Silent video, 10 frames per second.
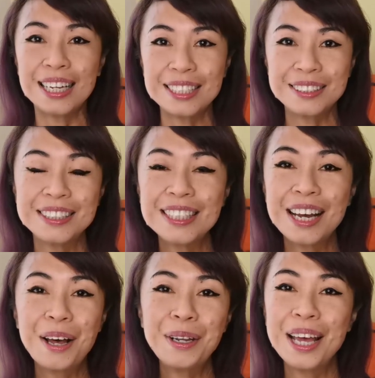get to sit
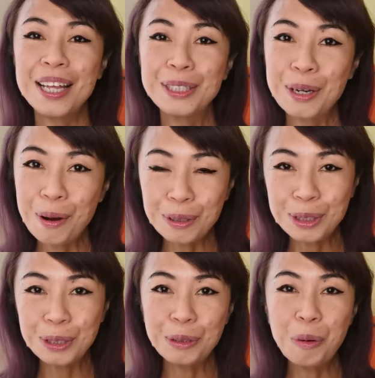down and talk
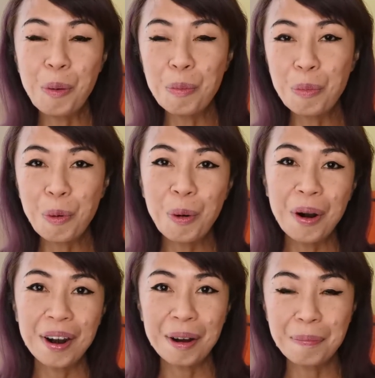to you
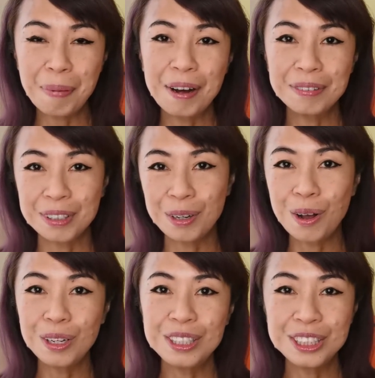more about the
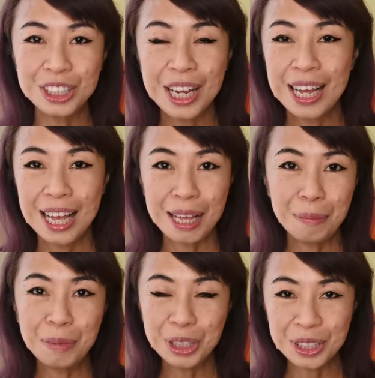college
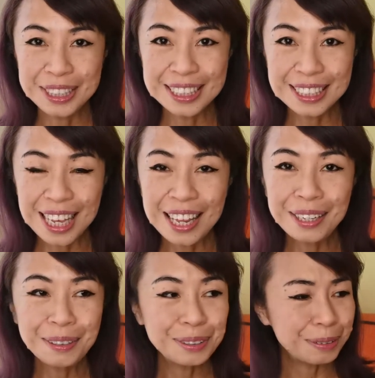admission
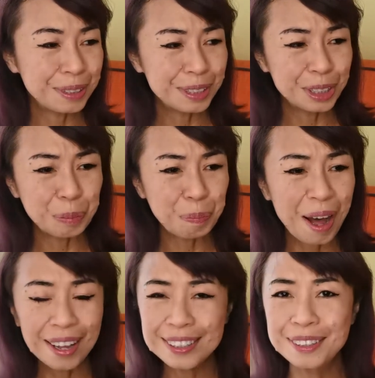scandal. So this is
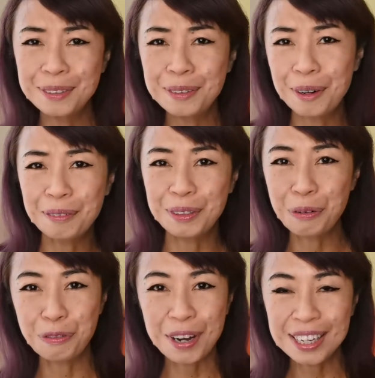part two of
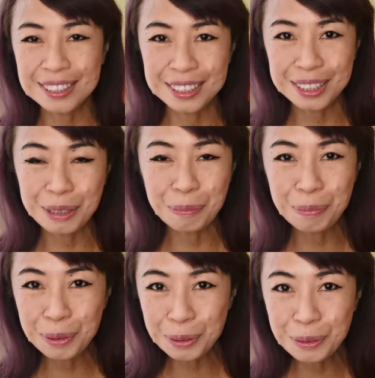the Varsity
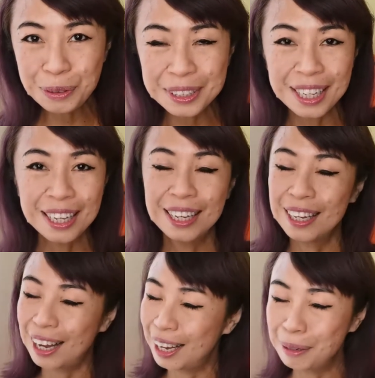Blues.
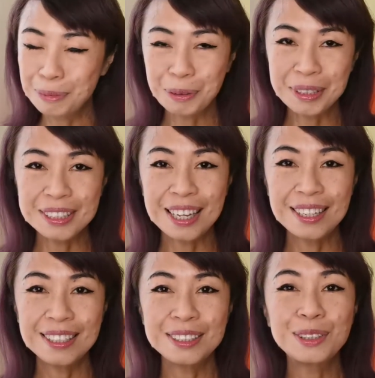I am so
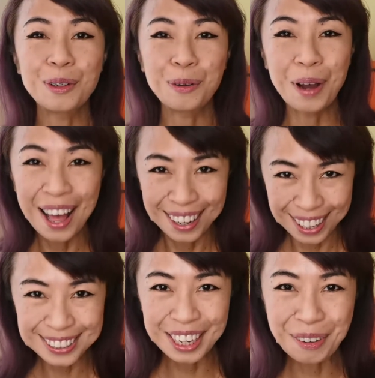excited, so
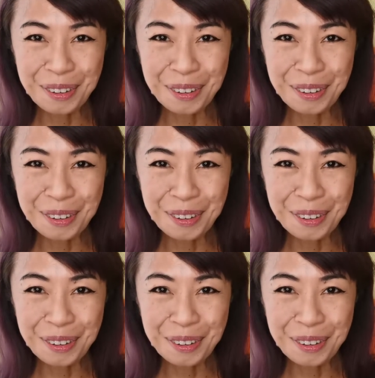let's get